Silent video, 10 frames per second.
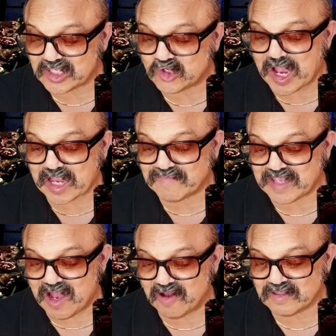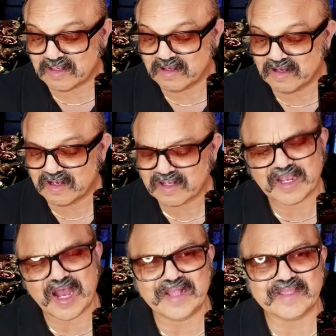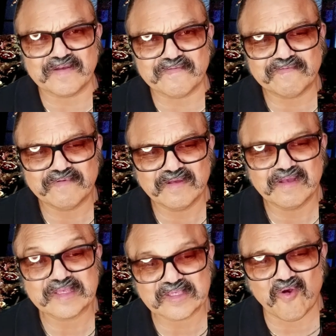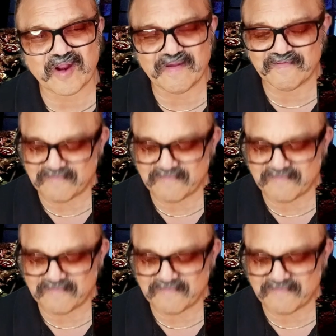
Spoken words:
to track him down. Kind of. Sort of.